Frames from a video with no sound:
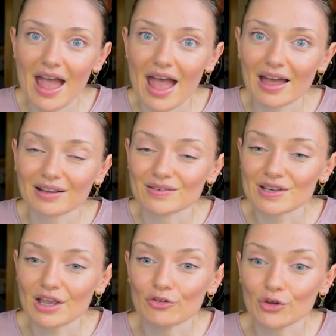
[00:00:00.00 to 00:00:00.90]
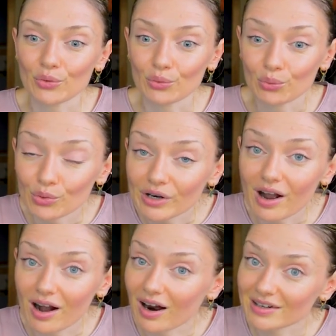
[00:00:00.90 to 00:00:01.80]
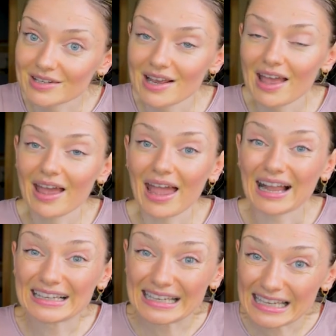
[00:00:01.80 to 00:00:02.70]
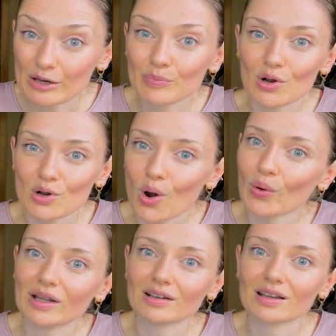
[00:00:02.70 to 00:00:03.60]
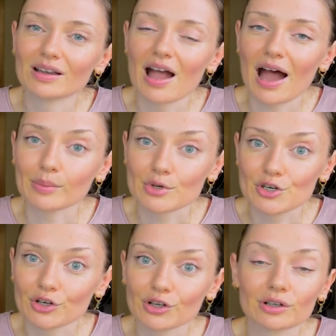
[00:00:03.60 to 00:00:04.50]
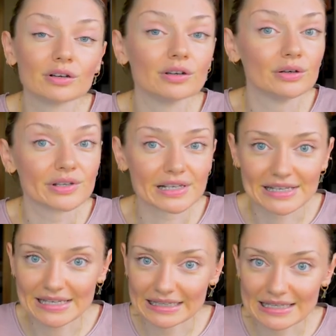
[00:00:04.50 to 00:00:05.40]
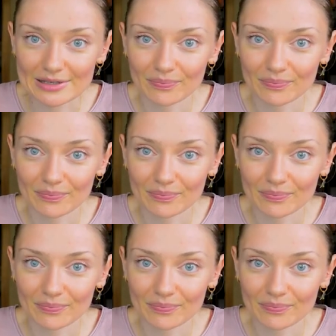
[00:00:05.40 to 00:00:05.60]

and if you work hard and keep going, I'm sure you'll succeed.